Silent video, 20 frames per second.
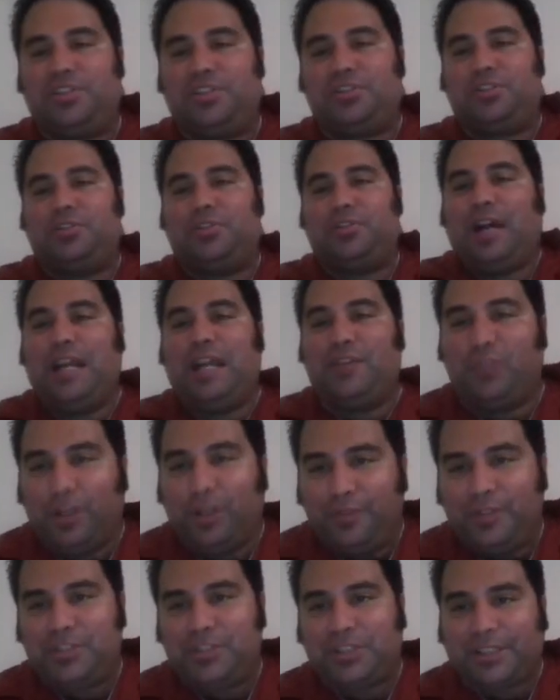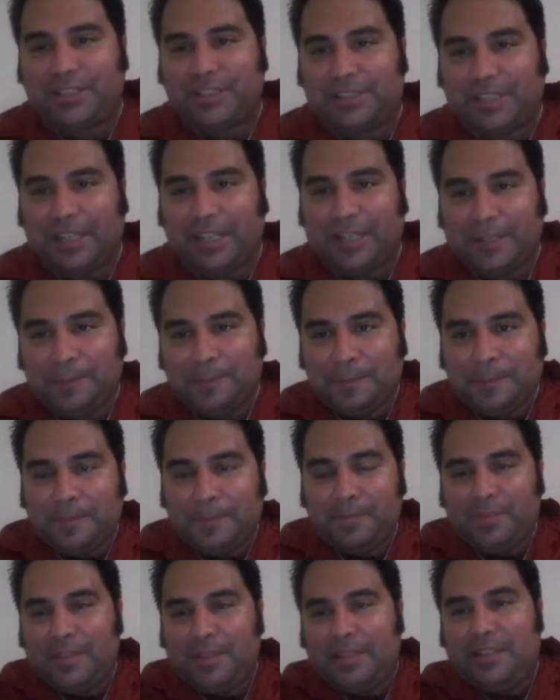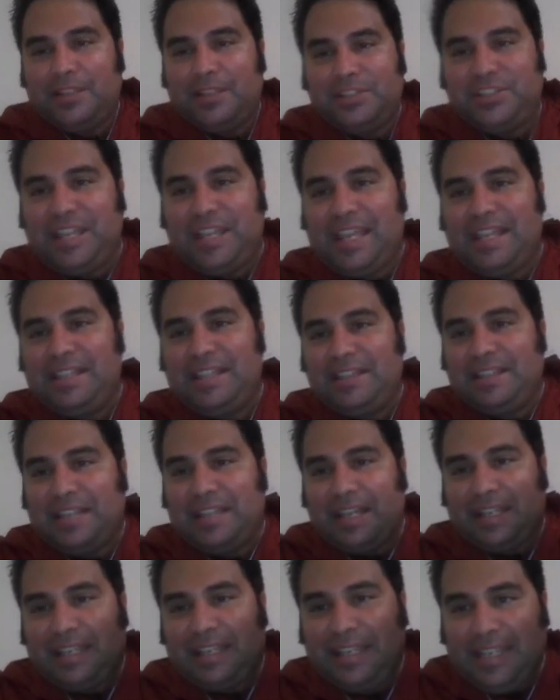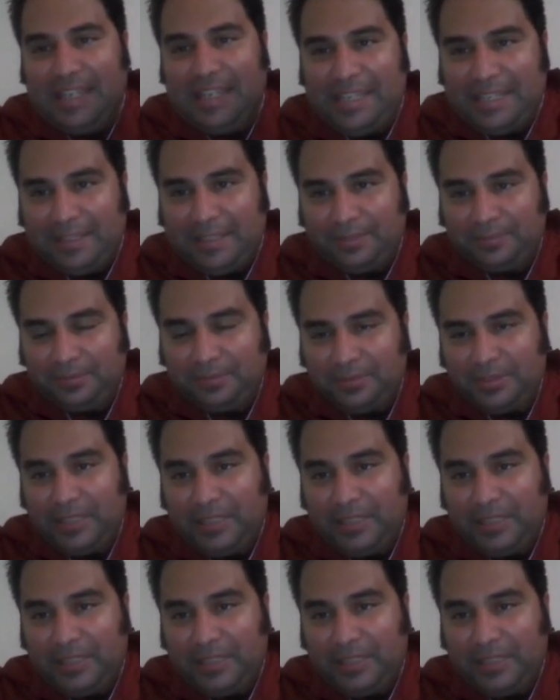is a survivor of a genocide, saying that he...